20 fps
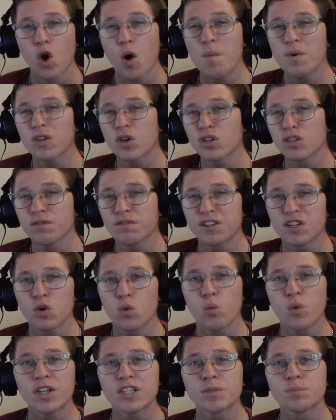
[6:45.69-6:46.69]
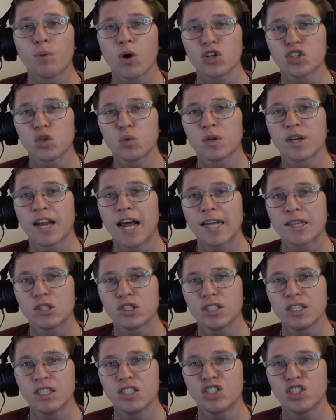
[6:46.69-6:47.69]
comment on the video which bot you would like to
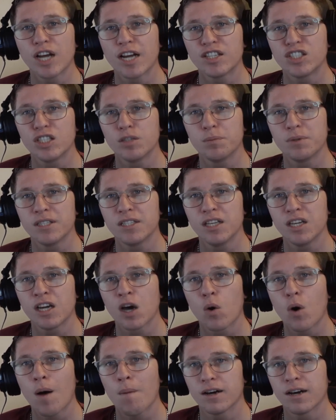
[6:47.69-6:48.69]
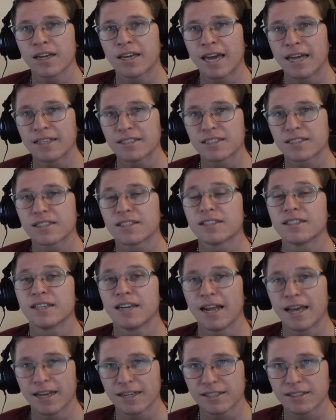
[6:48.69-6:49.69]
see ChatGPT go up against
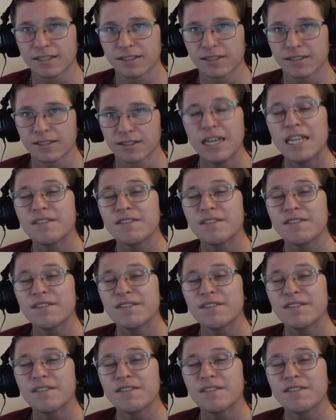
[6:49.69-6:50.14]
next.